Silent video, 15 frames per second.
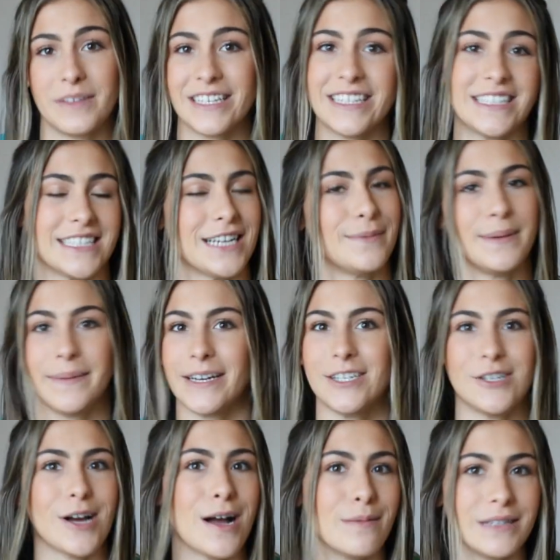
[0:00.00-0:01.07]
this is going to be my
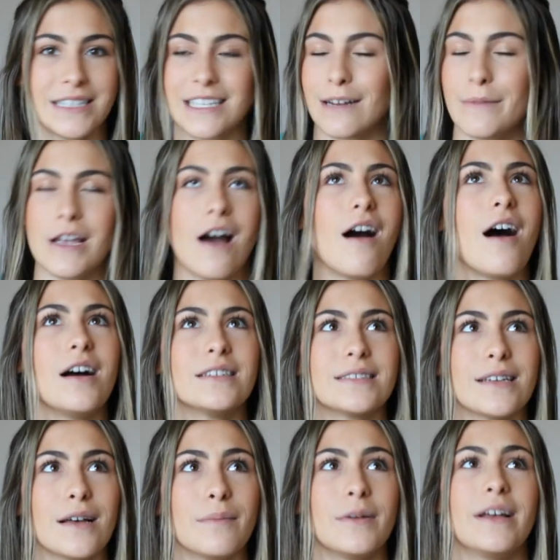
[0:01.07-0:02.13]
job and it's going to be
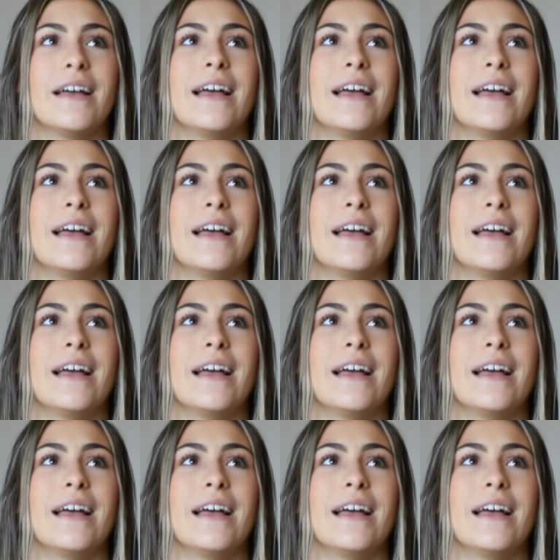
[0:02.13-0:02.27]
awesome.